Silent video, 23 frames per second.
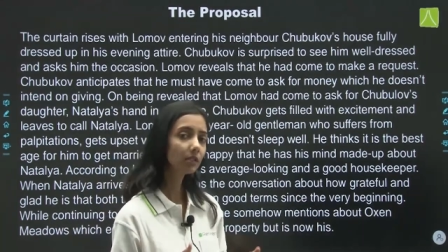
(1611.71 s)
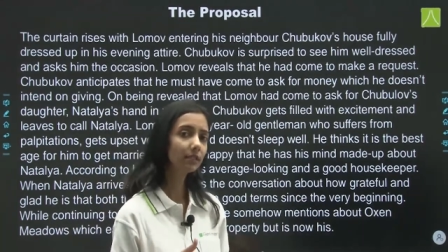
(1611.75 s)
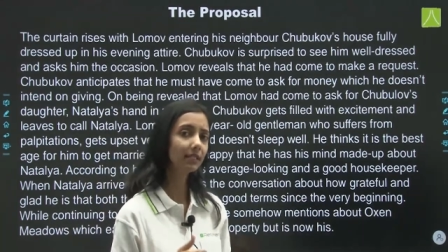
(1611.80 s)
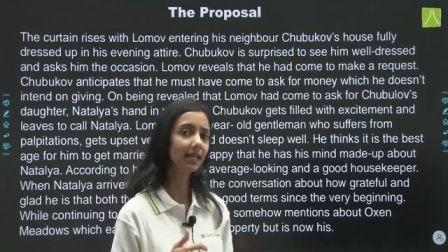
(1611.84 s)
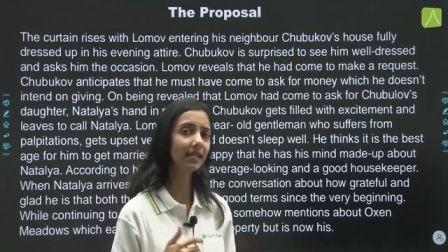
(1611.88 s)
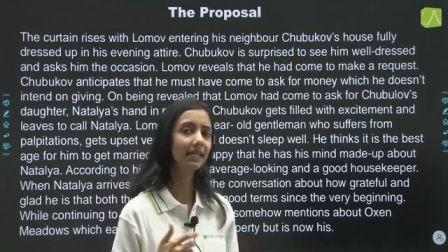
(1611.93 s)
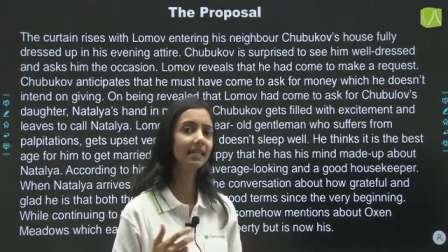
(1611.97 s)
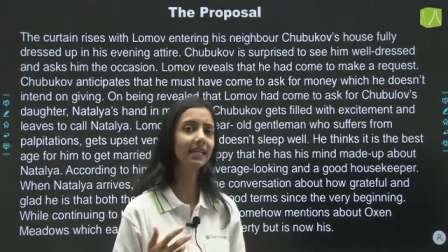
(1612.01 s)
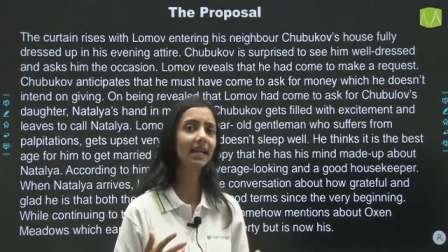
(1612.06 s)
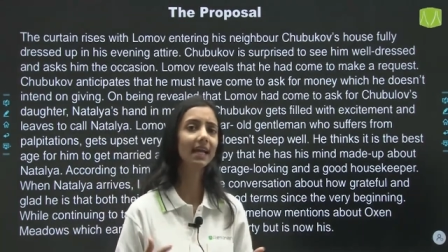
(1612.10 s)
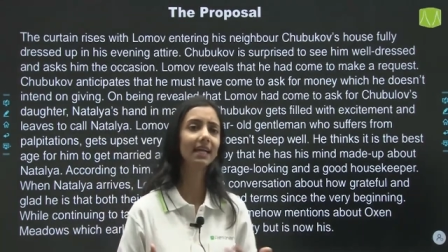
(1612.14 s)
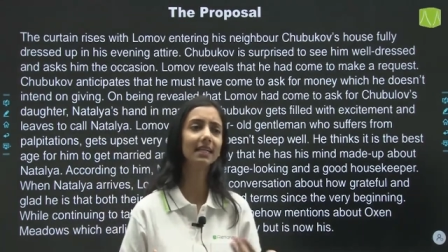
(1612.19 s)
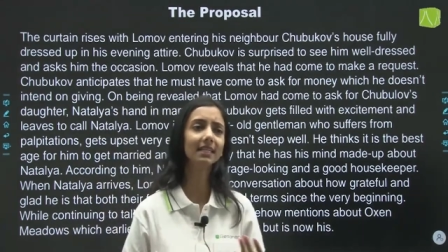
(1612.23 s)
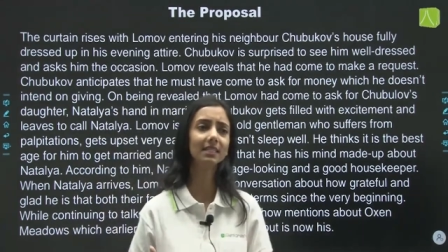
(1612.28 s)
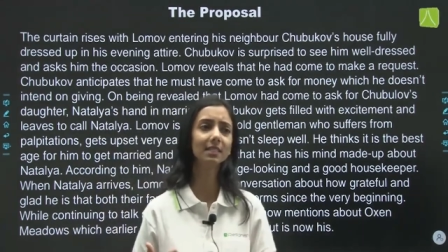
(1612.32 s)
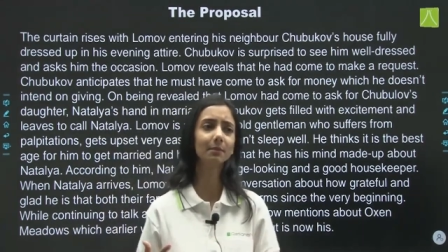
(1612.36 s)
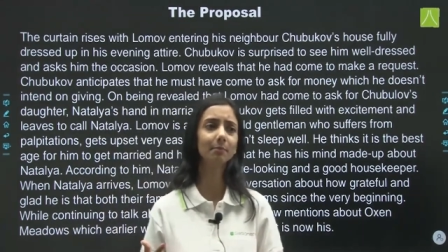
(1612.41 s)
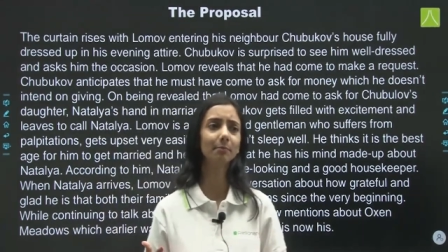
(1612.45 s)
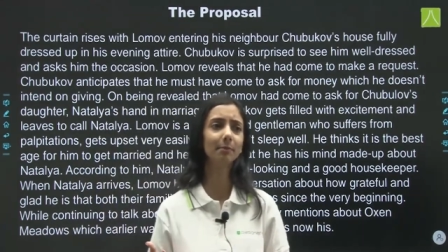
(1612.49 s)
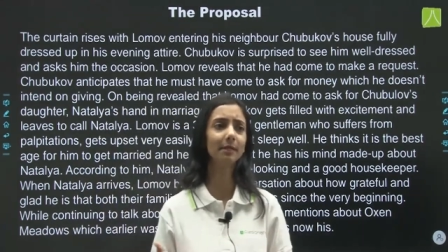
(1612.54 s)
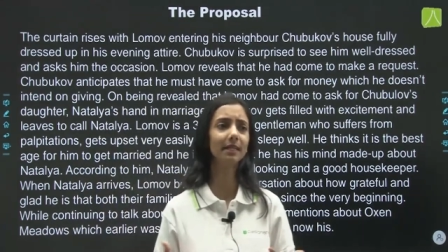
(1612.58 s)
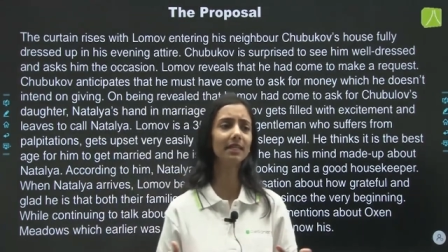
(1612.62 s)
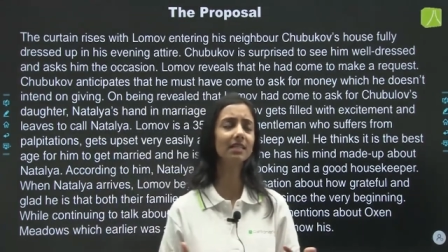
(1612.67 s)
Then he
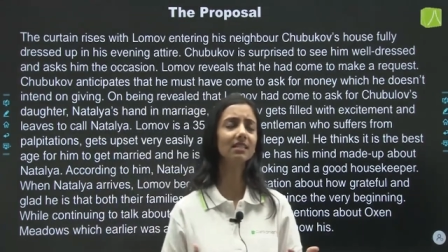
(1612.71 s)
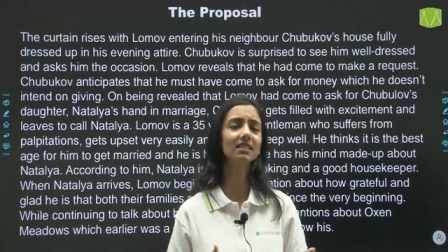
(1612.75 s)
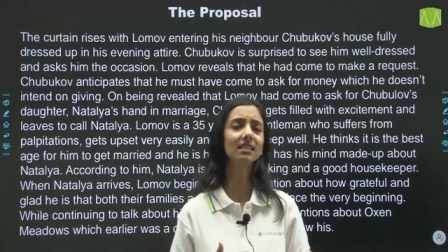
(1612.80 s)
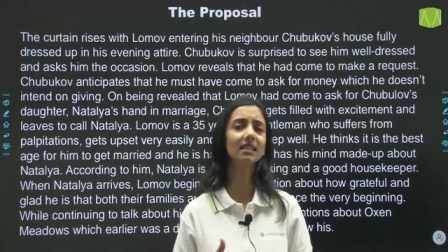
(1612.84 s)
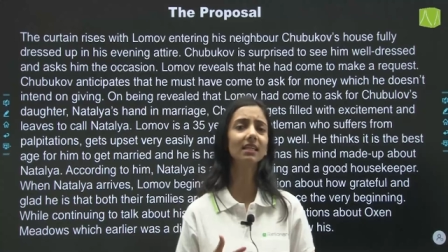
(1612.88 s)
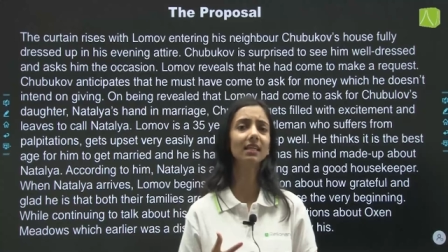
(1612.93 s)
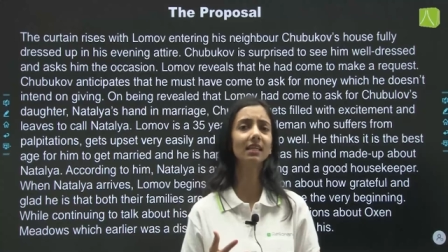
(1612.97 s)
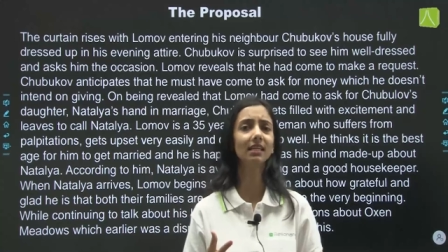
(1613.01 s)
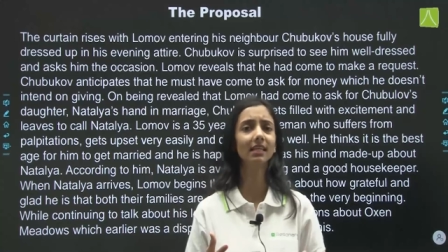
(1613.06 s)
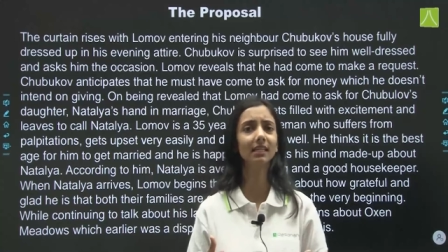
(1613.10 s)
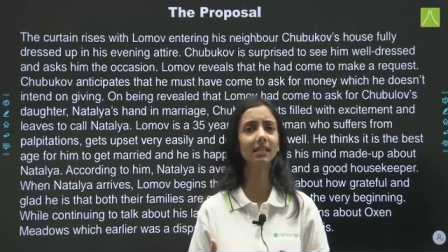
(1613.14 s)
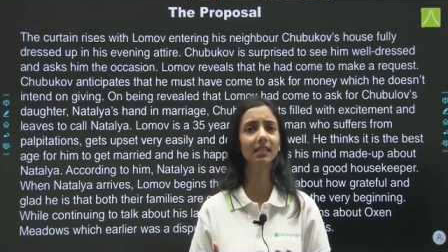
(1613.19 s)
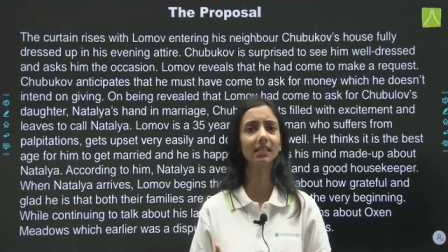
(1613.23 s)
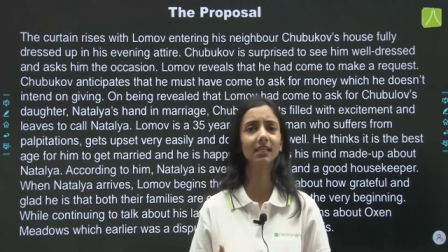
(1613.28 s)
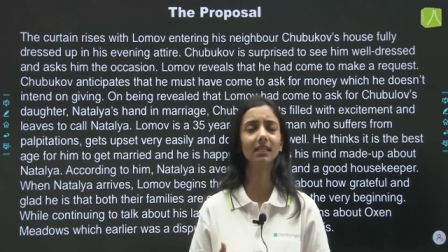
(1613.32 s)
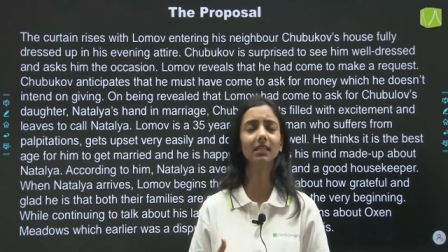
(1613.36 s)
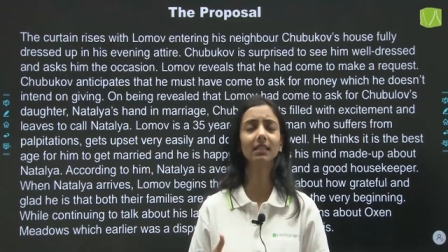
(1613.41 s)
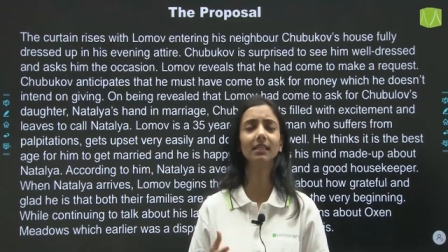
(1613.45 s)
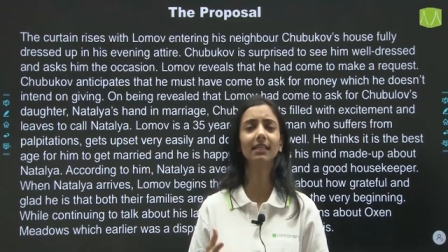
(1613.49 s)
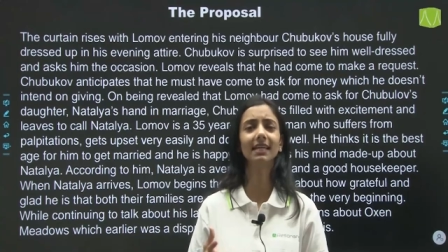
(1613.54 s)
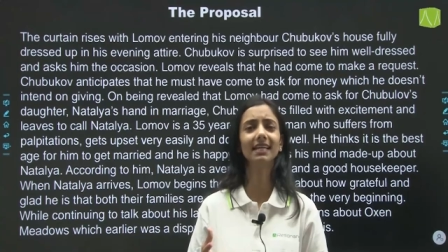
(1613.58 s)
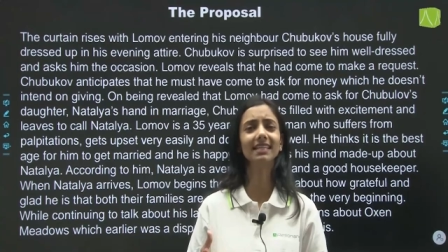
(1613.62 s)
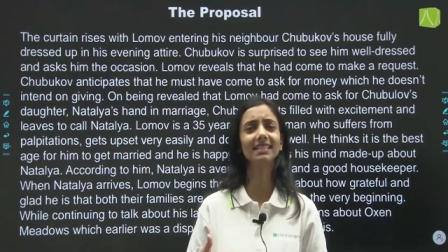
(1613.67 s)
anticipates,
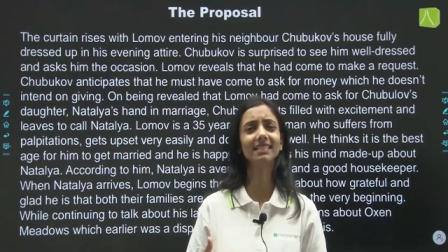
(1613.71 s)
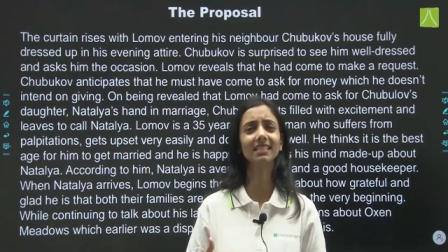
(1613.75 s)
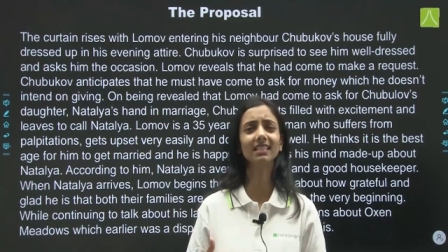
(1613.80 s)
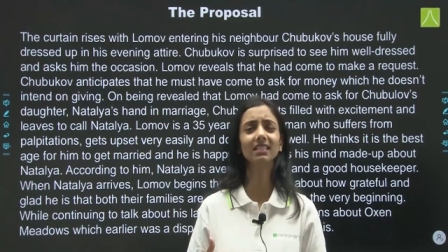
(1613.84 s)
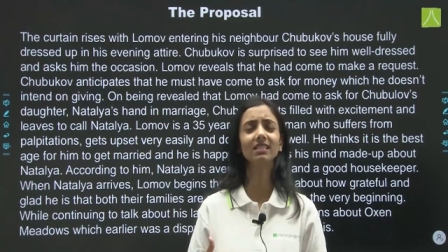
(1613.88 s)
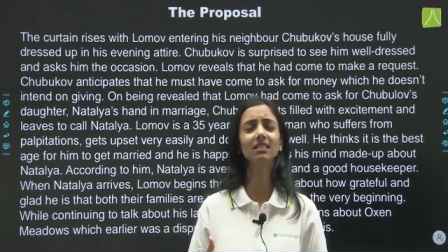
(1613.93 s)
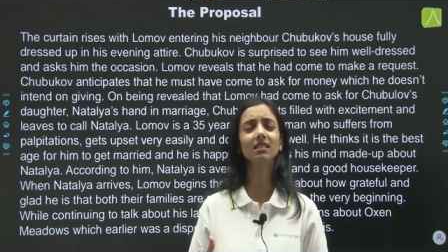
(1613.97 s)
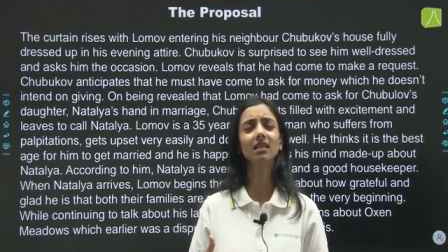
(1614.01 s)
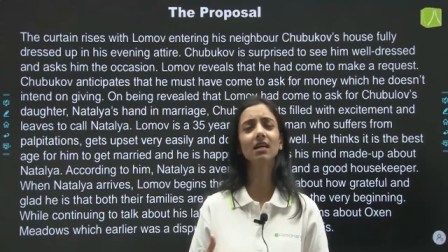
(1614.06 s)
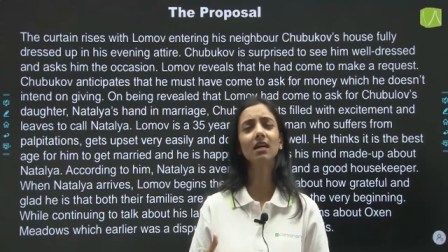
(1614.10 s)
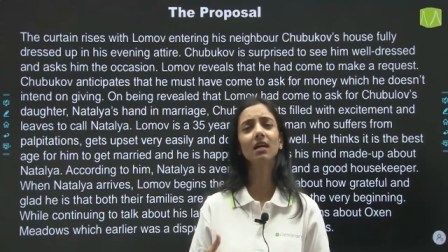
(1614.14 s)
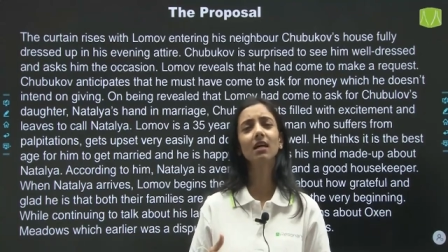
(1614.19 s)
he guesses